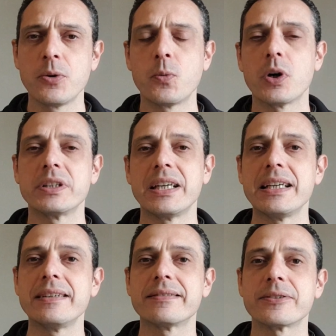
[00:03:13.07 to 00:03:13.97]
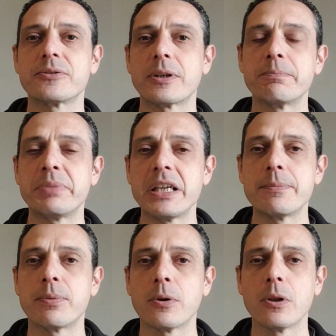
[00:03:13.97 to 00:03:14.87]
what the Instagram
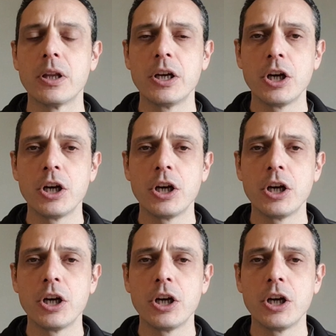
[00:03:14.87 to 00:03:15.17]
people